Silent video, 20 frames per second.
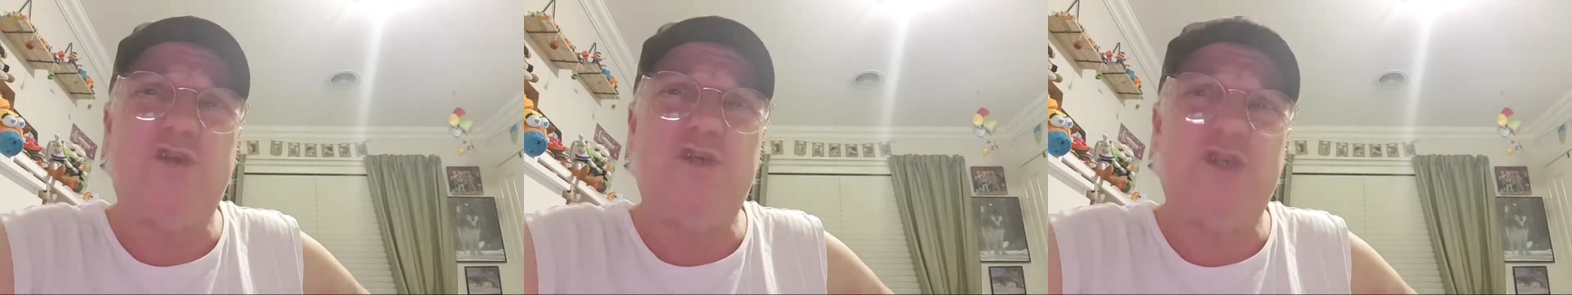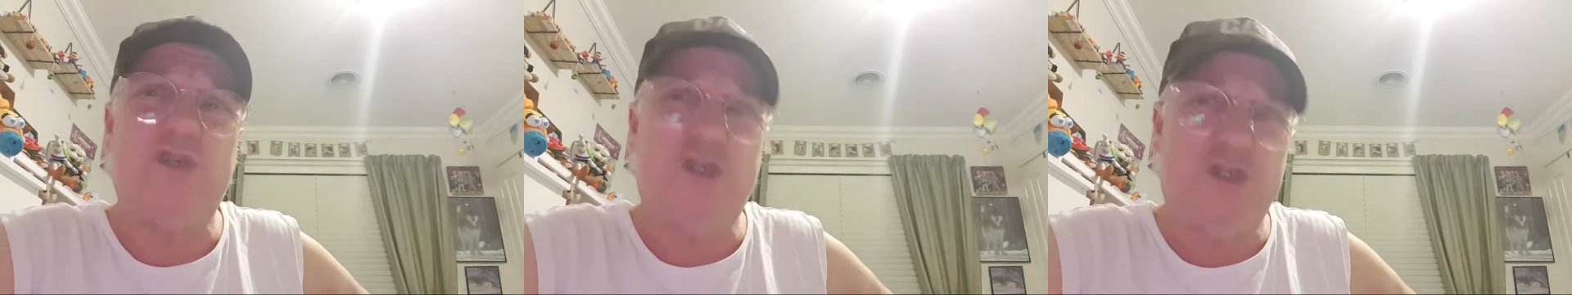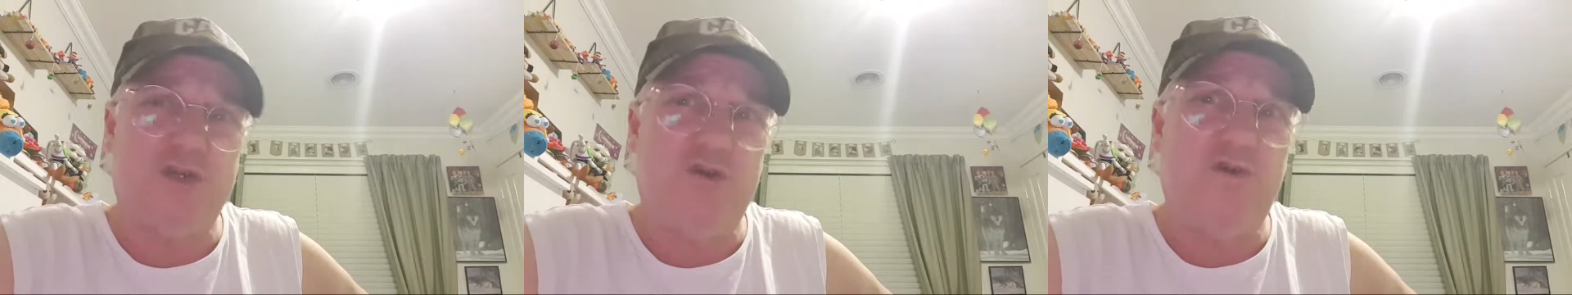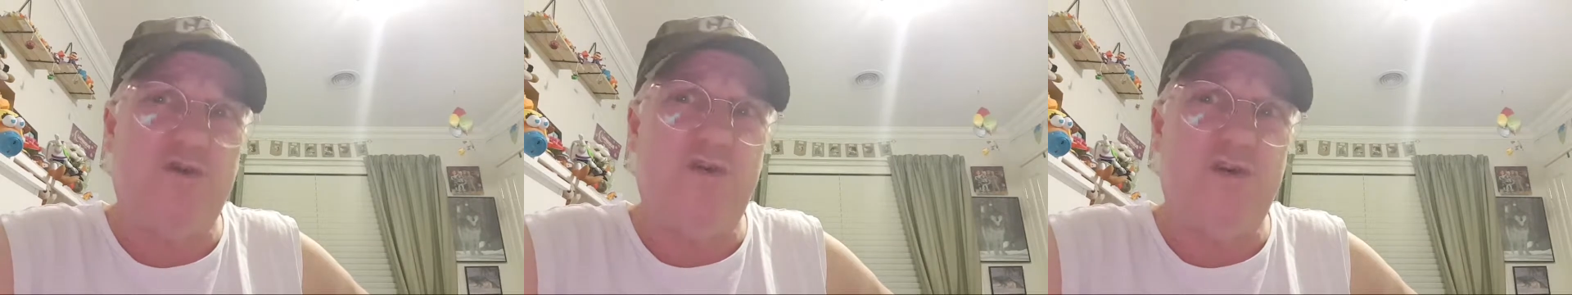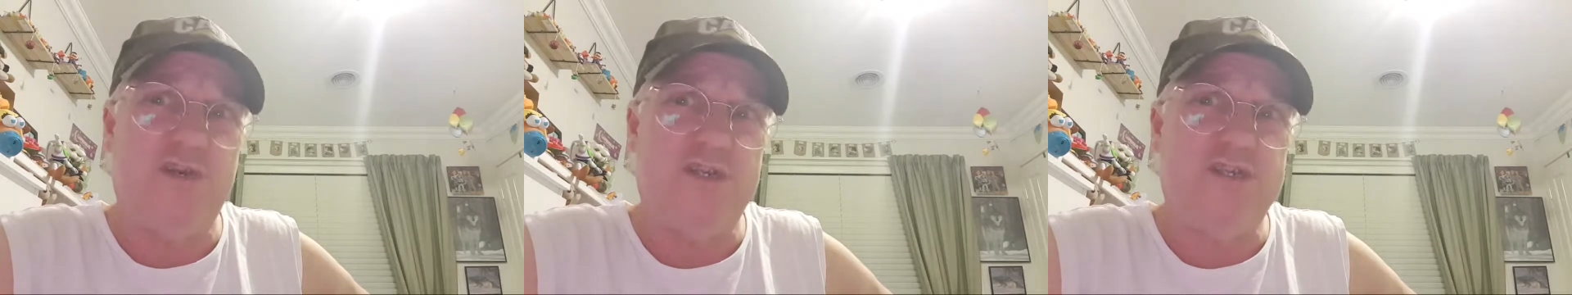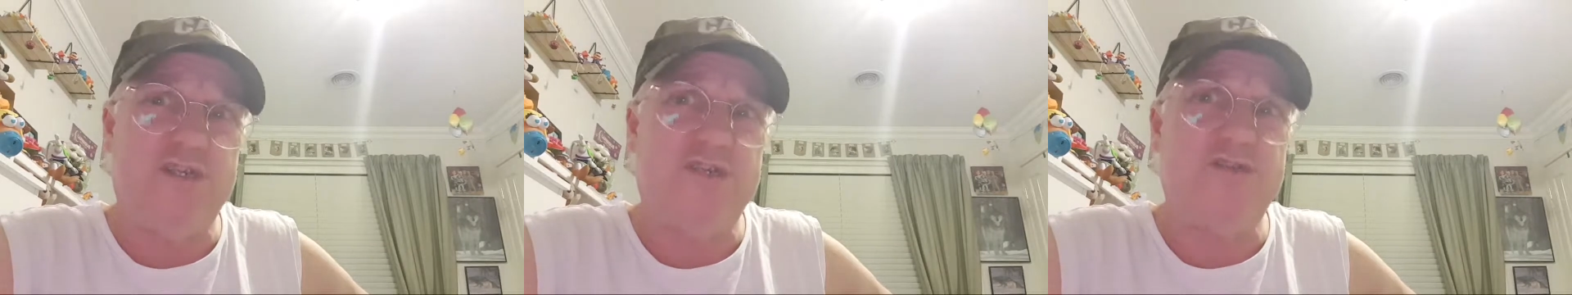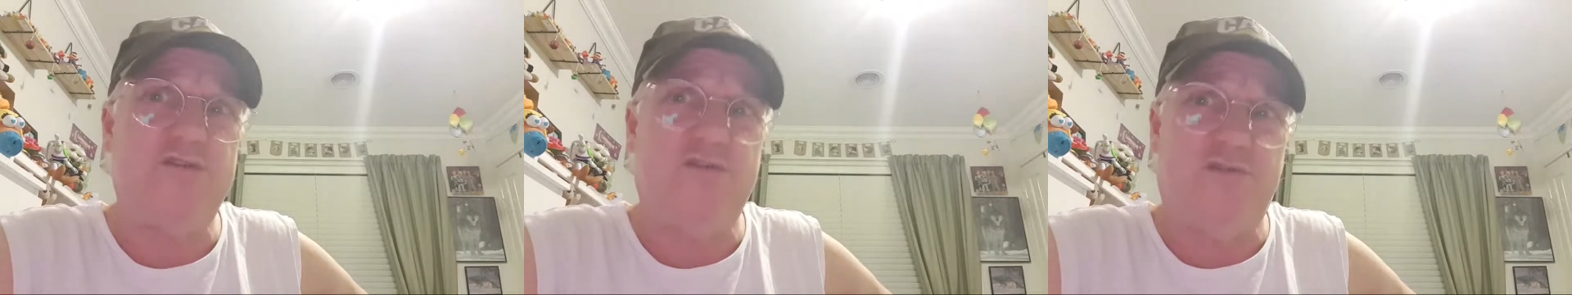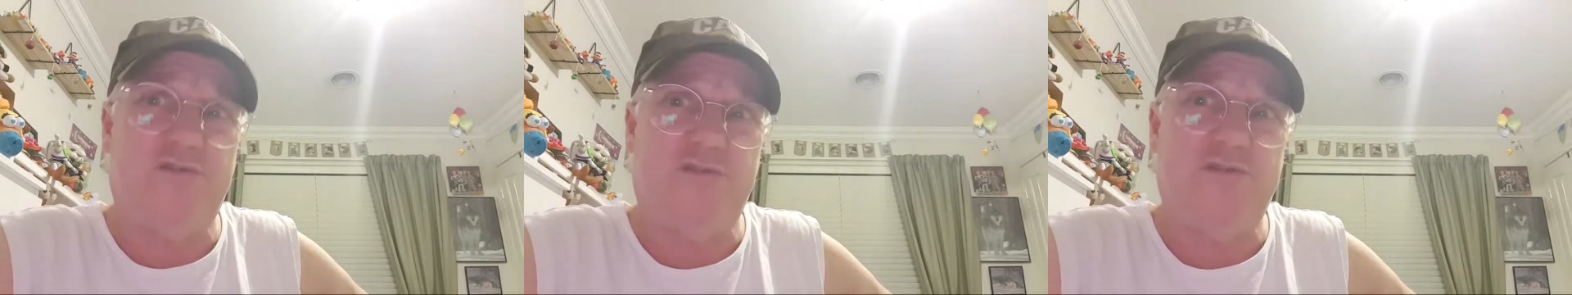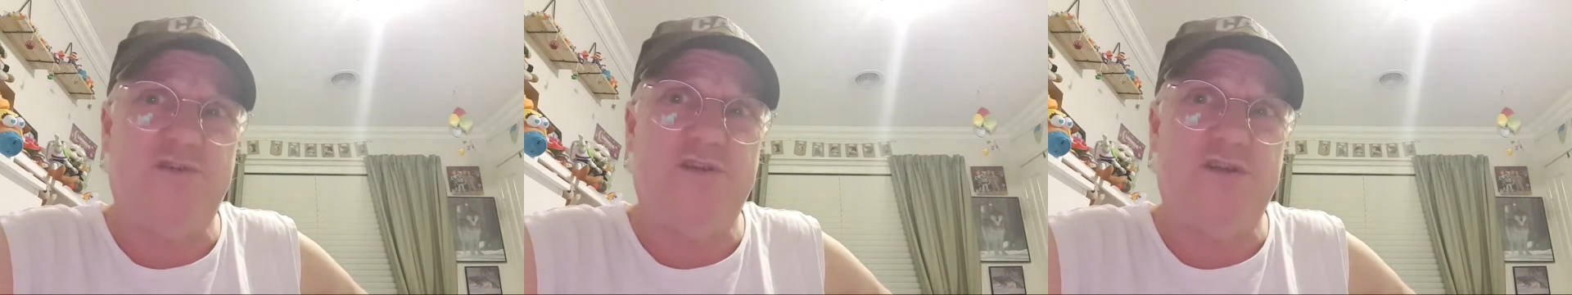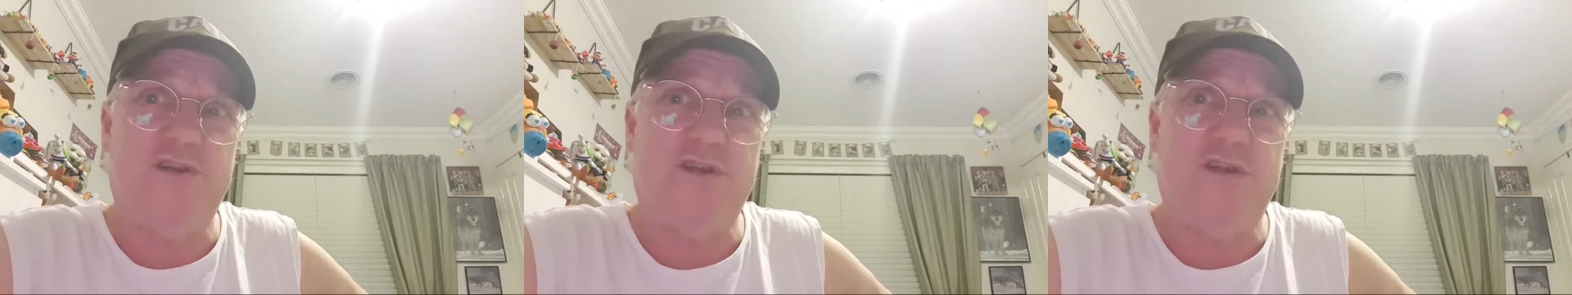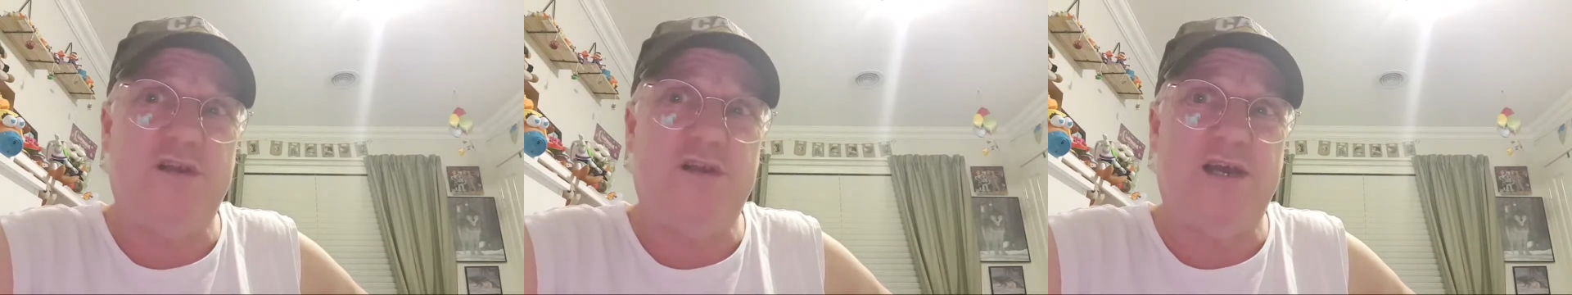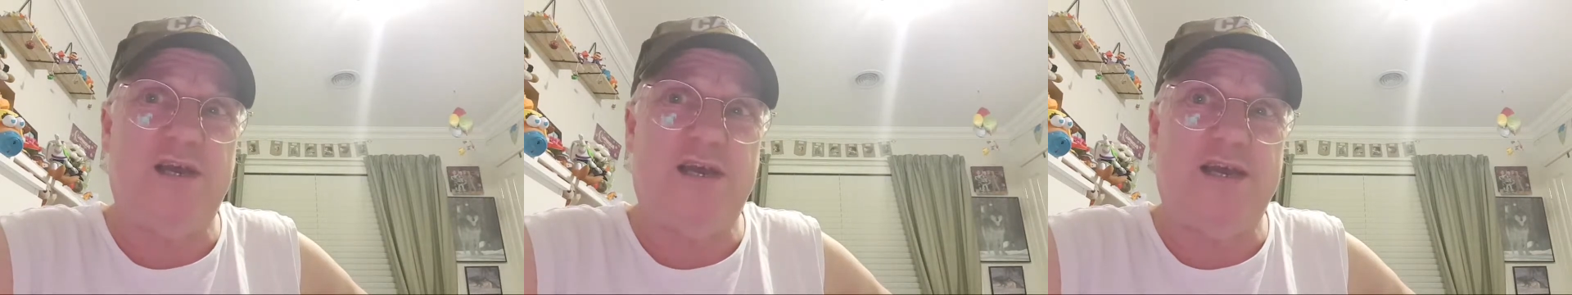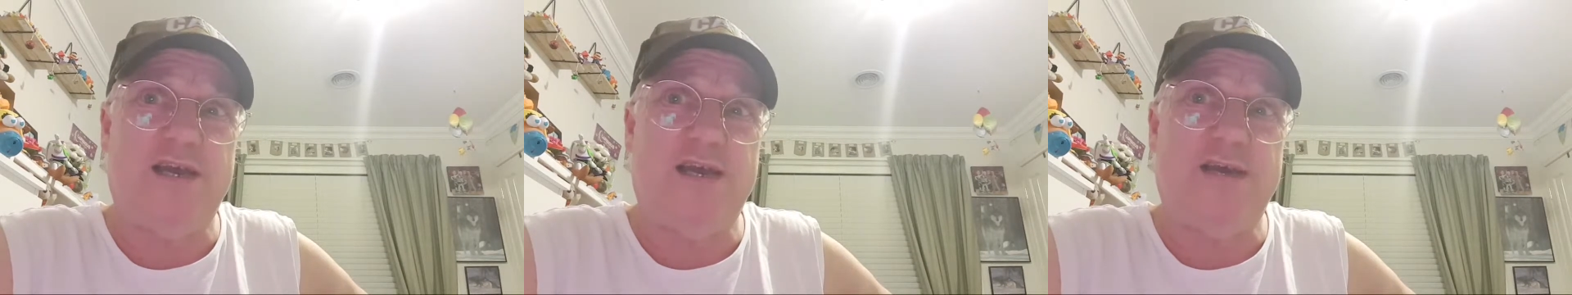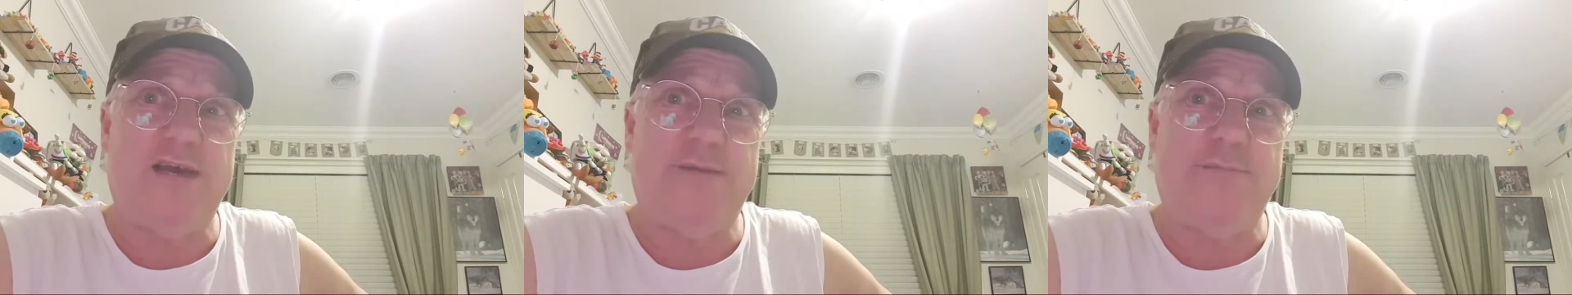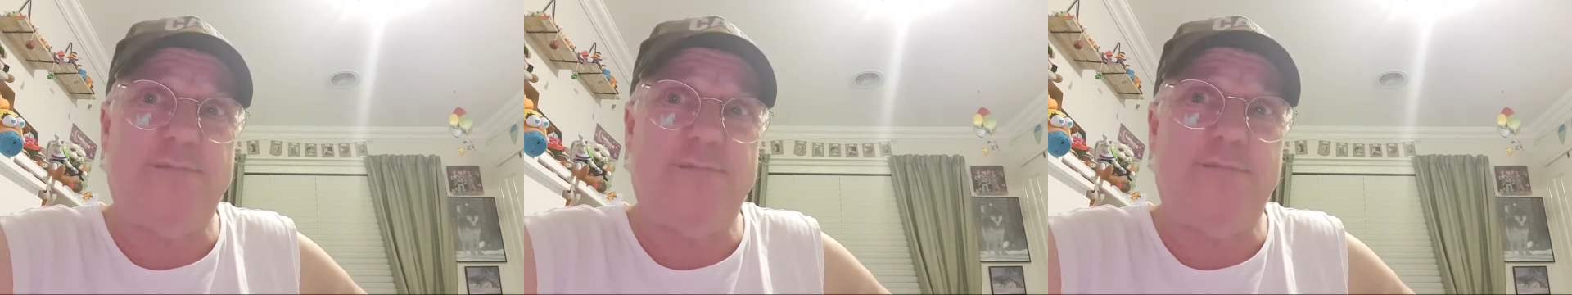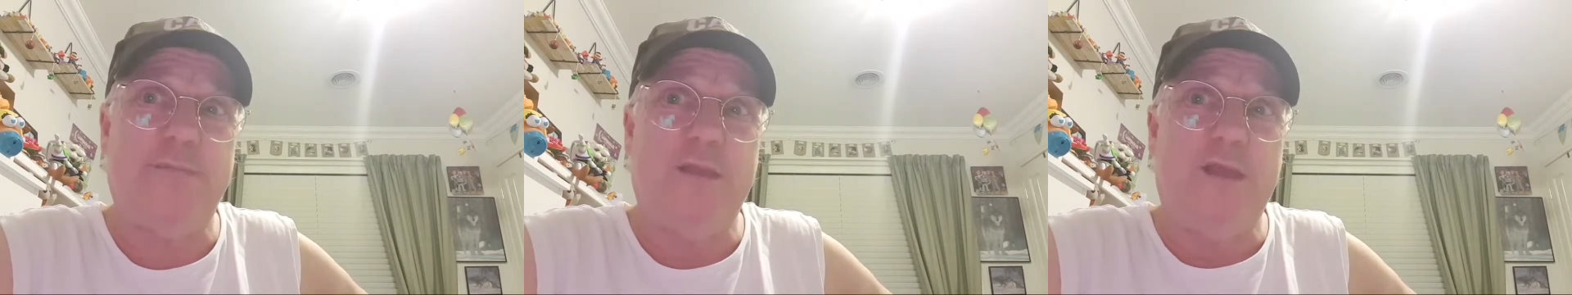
shies on